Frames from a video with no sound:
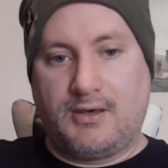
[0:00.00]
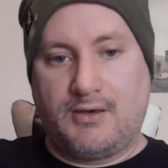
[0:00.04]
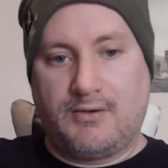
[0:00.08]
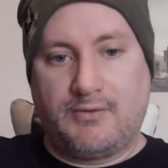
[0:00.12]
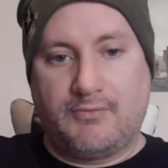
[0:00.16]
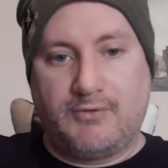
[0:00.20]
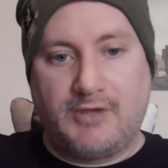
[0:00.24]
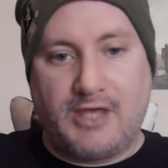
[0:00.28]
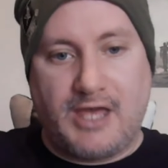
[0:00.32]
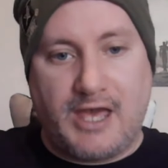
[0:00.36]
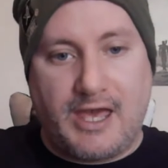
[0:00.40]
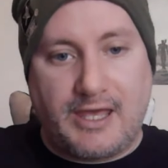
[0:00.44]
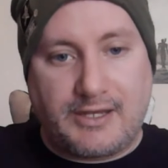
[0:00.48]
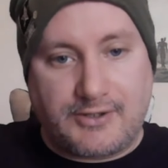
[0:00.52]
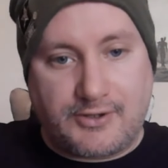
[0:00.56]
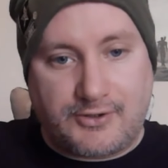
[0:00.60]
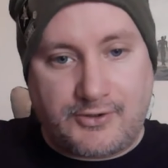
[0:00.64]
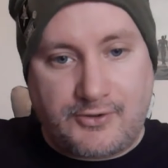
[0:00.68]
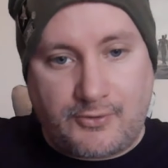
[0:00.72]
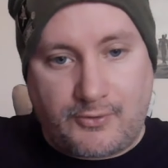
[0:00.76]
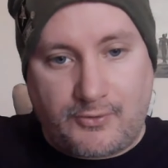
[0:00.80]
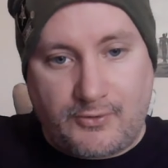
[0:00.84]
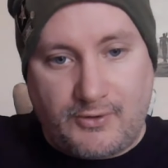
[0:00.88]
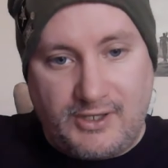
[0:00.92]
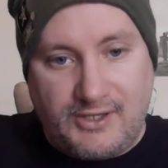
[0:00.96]
we had to
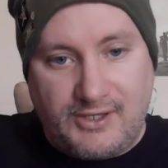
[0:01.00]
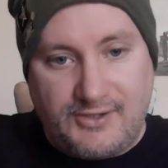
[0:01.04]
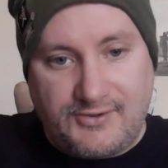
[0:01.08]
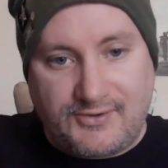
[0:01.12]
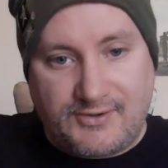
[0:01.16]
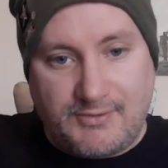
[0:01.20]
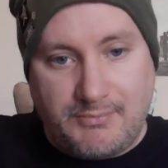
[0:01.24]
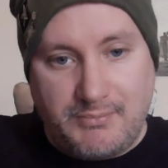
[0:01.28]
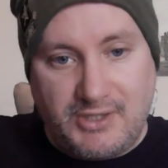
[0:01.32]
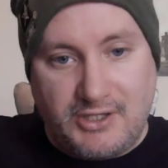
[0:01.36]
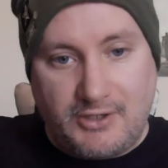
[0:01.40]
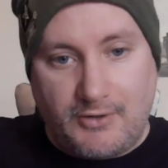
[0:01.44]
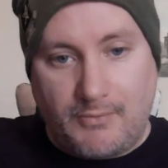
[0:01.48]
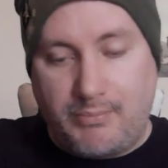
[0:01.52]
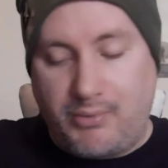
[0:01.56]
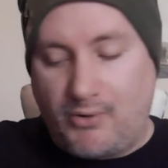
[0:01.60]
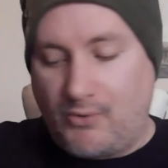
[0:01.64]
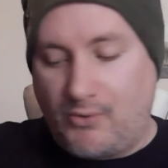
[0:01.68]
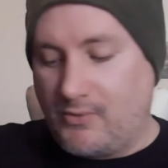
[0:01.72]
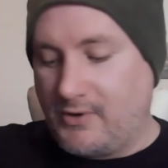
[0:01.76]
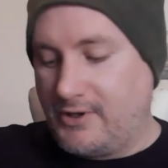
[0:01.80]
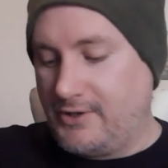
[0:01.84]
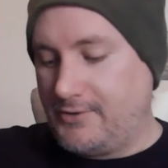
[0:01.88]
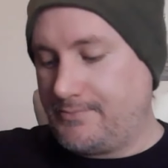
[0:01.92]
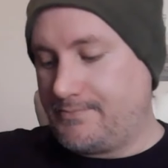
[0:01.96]
crease the middle
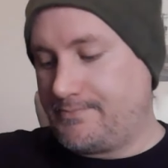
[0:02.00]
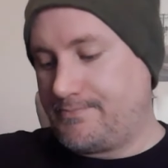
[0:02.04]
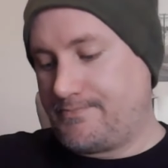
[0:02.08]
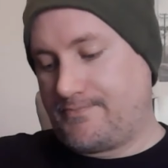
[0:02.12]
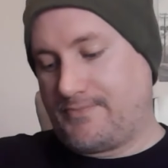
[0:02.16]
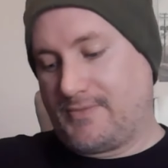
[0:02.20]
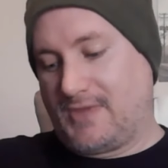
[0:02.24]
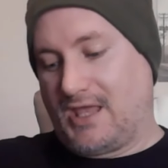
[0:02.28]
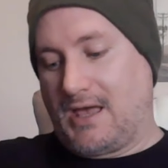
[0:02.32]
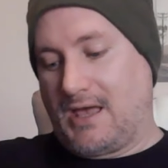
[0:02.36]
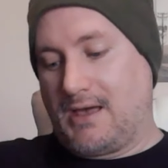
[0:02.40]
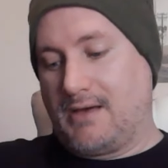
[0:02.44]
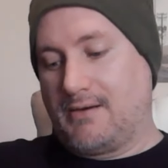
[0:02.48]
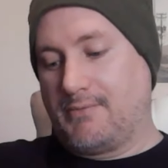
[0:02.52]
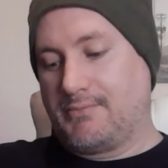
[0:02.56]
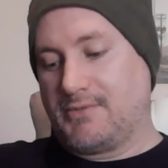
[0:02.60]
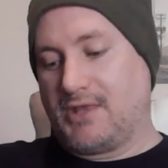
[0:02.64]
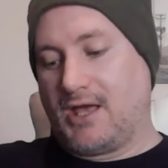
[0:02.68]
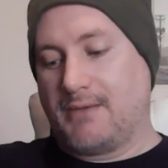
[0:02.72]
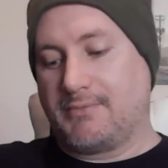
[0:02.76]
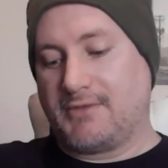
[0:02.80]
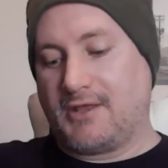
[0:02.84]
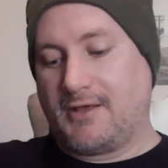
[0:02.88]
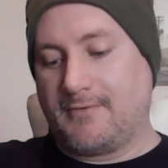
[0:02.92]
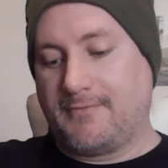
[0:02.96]
point.
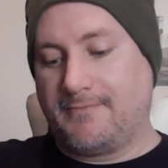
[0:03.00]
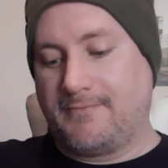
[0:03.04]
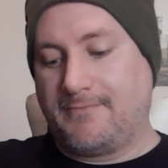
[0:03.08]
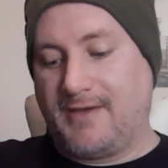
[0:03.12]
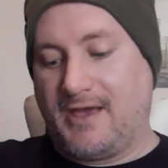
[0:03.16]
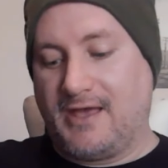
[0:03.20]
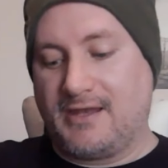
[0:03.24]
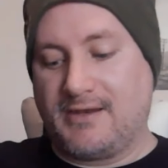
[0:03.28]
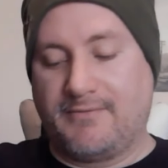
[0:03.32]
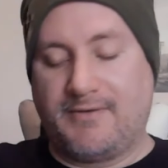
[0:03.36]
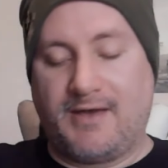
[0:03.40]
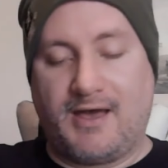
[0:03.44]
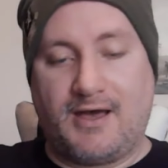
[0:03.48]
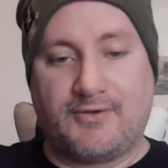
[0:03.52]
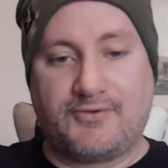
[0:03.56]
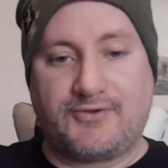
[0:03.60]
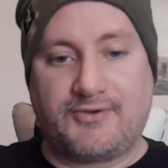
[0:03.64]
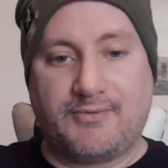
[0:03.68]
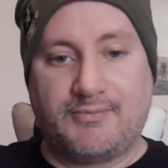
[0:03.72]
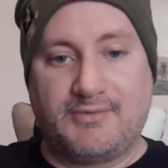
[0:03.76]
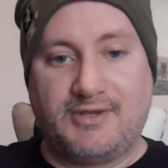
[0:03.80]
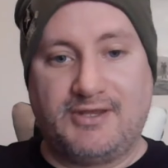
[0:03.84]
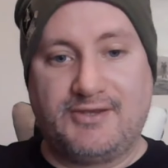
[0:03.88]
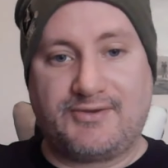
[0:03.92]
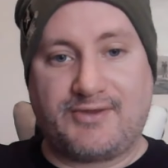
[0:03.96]
I'm not a fan of how
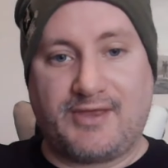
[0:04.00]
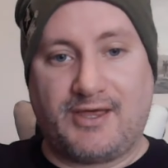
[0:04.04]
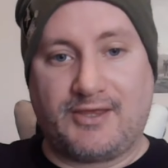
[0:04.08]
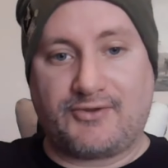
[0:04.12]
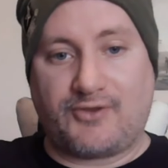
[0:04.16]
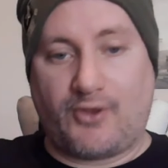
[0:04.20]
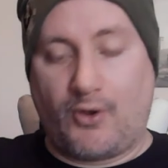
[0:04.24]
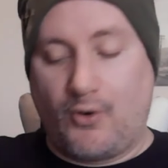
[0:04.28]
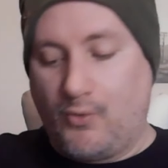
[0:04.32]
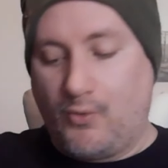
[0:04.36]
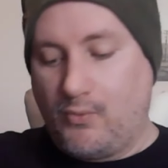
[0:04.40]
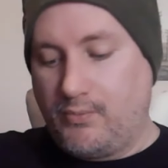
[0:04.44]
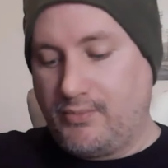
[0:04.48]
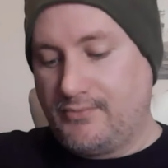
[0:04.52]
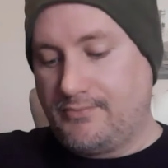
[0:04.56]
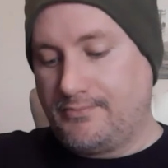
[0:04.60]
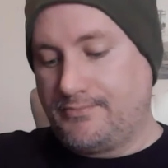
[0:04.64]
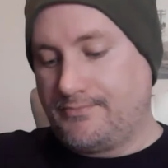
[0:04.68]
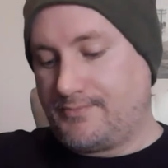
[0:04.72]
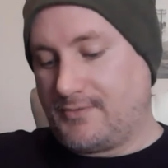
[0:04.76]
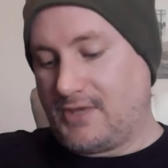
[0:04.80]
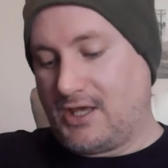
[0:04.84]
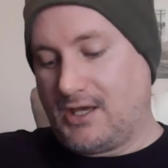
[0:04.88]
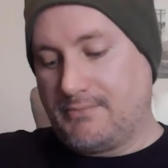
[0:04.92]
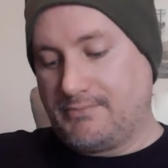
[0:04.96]
some of these things open.
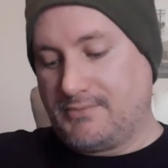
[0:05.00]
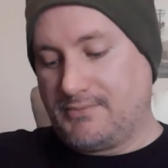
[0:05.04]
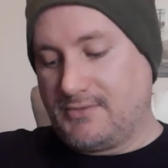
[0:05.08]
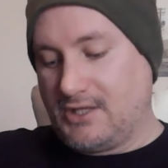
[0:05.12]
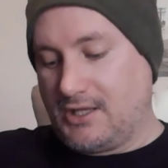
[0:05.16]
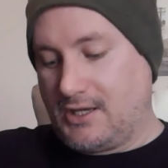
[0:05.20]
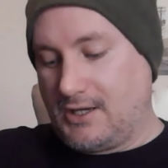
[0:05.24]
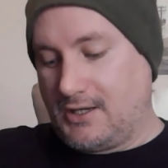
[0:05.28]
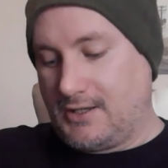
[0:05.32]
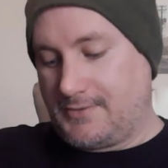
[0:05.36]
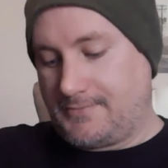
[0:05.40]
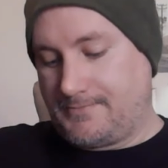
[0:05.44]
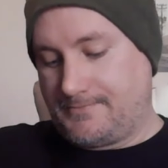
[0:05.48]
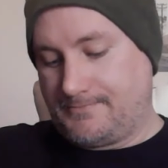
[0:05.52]
I'm not.